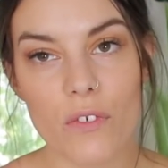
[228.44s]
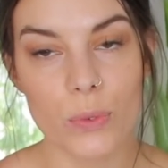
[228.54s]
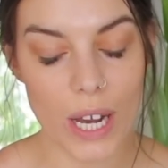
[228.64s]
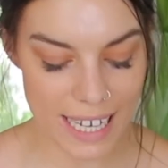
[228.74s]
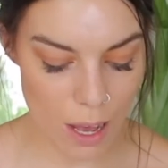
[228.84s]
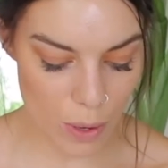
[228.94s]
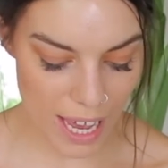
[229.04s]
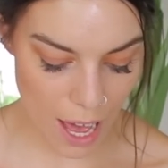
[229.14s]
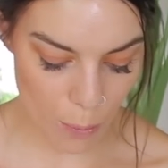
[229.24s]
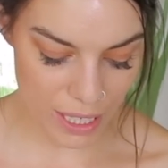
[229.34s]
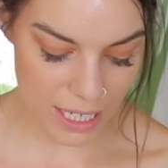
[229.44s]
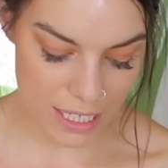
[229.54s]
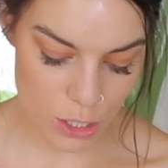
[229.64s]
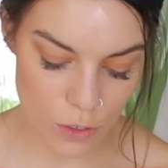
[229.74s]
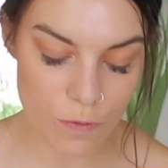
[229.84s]
of workout wear, I went
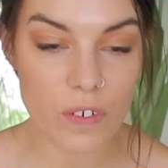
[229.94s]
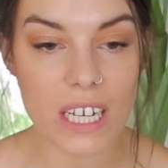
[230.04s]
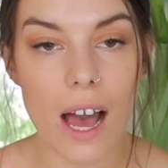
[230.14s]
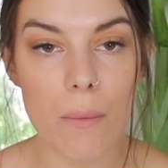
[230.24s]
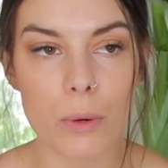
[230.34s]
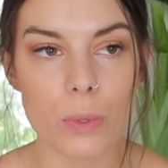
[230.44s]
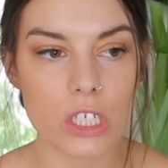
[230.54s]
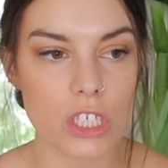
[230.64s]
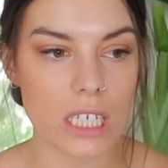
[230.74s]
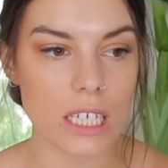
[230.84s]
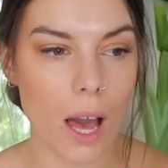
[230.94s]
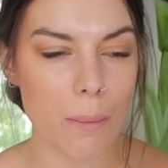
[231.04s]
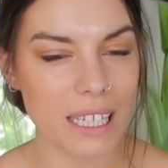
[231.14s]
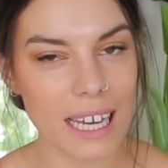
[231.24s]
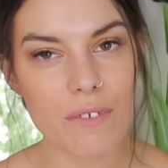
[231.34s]
into Fit Up, which
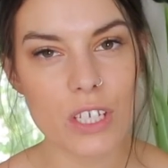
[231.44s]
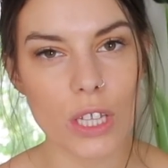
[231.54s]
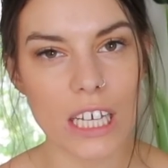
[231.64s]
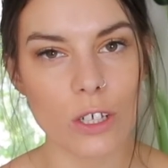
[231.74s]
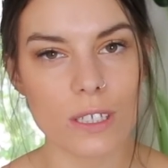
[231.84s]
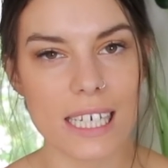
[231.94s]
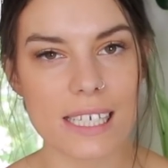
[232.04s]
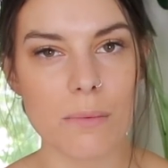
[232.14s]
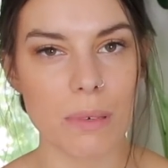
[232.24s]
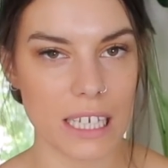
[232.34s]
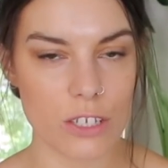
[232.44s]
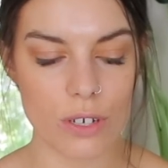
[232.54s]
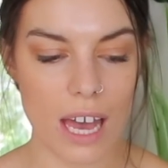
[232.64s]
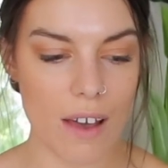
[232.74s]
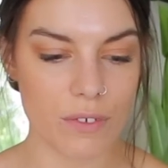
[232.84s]
I believe is only in Launceston, but they
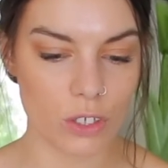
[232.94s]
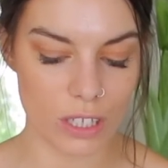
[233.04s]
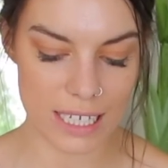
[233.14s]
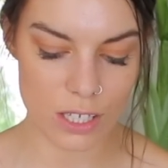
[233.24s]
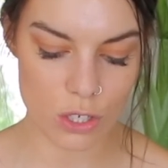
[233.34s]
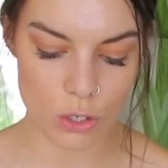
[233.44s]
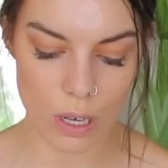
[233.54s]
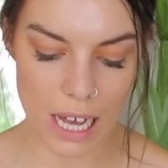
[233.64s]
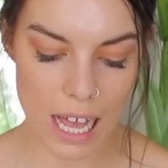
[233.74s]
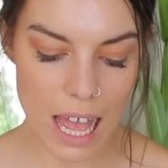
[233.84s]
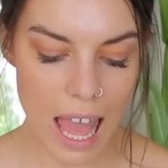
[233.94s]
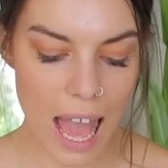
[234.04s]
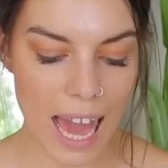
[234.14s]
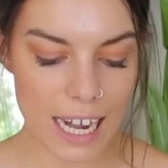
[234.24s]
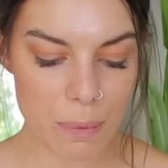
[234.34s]
do have an online store.
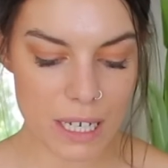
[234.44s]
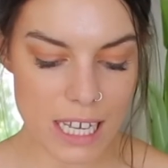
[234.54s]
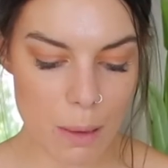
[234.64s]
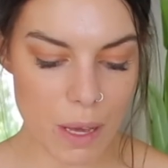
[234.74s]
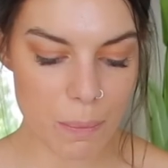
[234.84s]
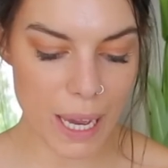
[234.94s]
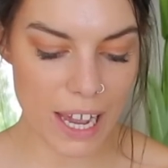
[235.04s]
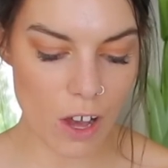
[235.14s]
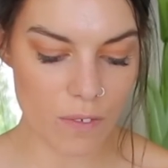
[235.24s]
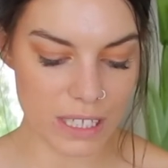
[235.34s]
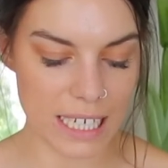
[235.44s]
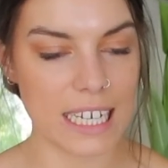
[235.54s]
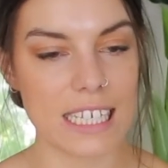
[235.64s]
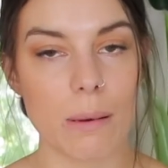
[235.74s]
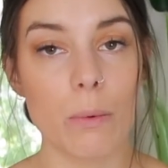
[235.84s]
And I picked up a pair of
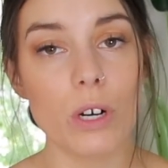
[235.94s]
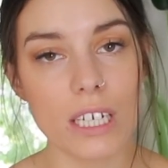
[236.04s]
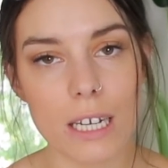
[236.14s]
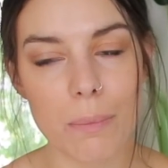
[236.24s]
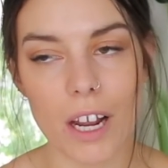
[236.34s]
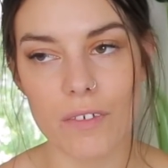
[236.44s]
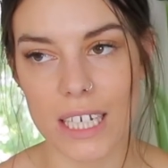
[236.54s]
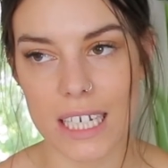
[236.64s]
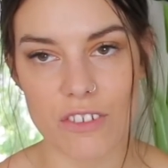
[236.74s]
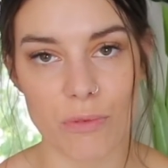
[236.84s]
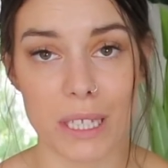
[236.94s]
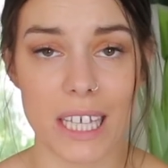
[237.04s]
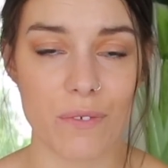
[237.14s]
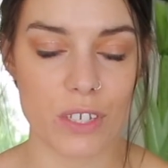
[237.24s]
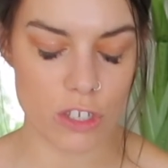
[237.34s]
leggings. I've been wanting a pair of leggings from
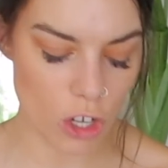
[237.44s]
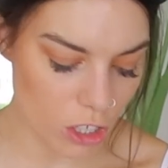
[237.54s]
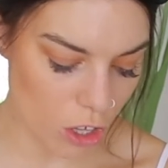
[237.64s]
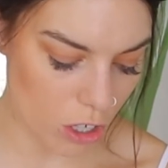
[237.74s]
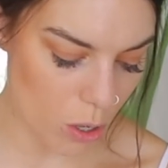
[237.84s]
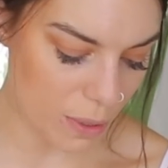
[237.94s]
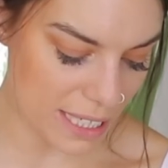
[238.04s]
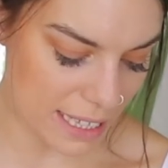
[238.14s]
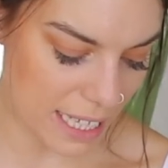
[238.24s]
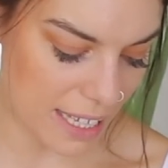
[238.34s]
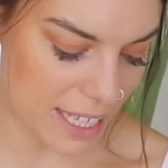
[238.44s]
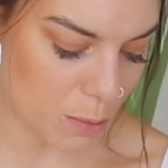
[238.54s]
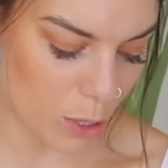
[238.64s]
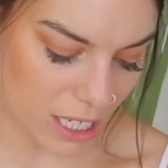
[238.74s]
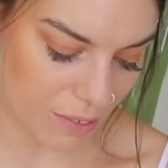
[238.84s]
in there for so long. Went in there.
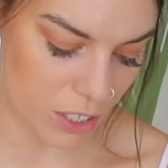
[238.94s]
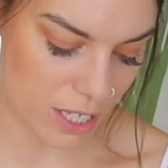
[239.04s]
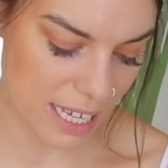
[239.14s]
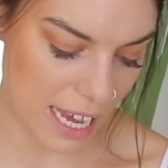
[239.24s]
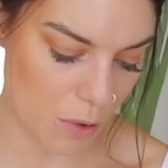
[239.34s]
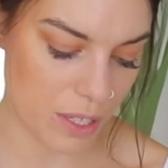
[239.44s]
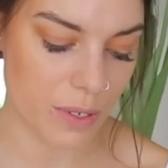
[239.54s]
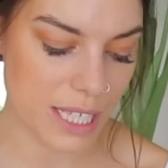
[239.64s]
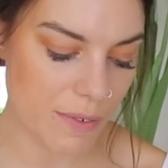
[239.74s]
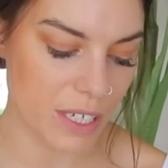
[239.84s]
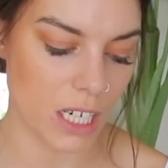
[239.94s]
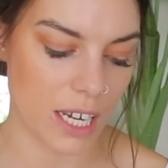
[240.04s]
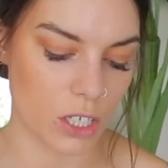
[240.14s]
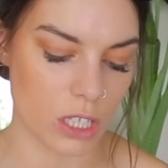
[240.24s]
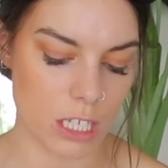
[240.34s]
These weren't even on sale. They were
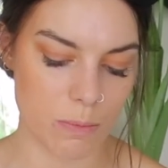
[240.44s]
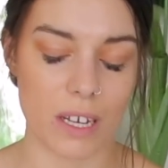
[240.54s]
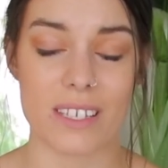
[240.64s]
$79, but